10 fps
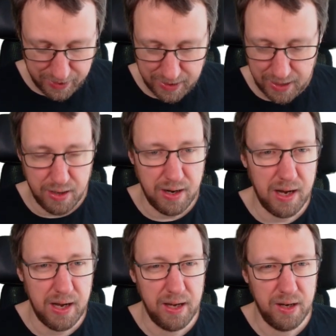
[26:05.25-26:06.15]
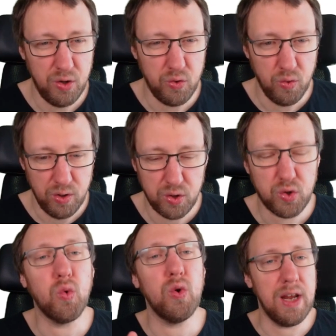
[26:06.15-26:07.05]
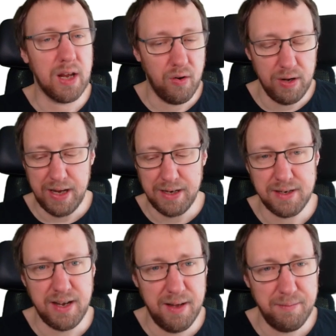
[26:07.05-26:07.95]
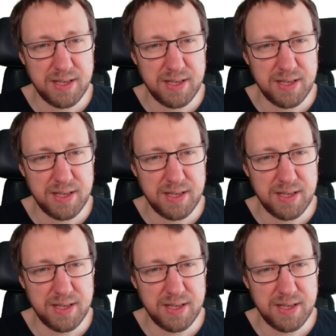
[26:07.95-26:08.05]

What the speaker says: and here I do 2 decoding at a time.